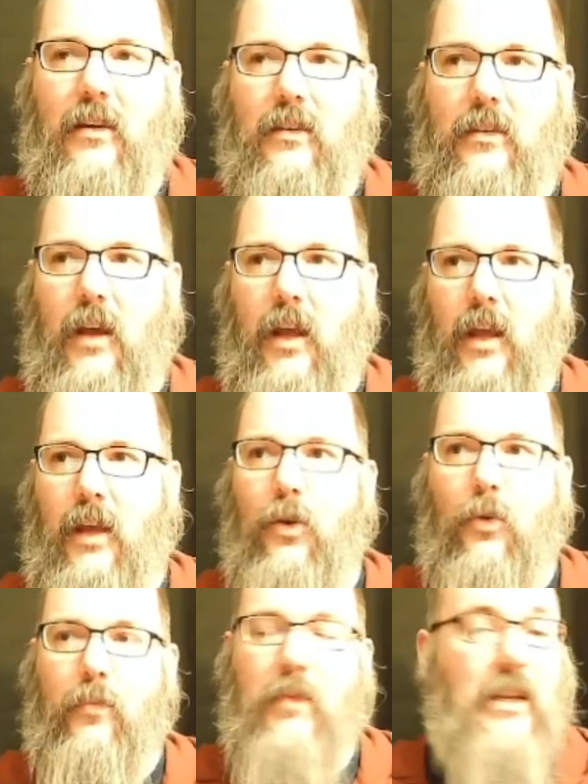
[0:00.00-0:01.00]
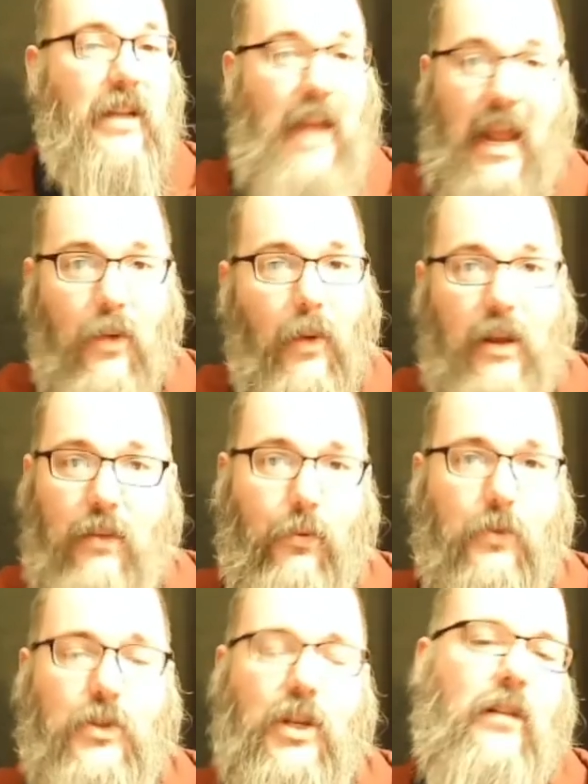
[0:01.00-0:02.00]
I don't mean in any way to
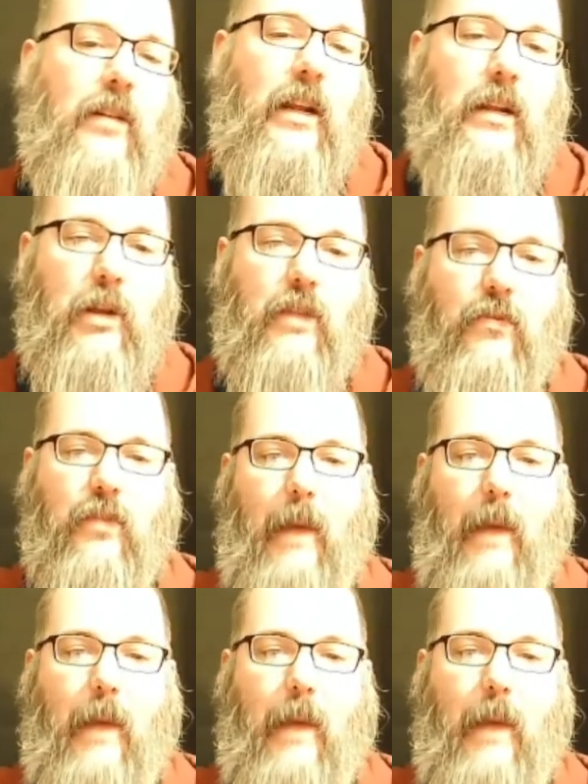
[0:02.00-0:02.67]
throw shade on anybody for that,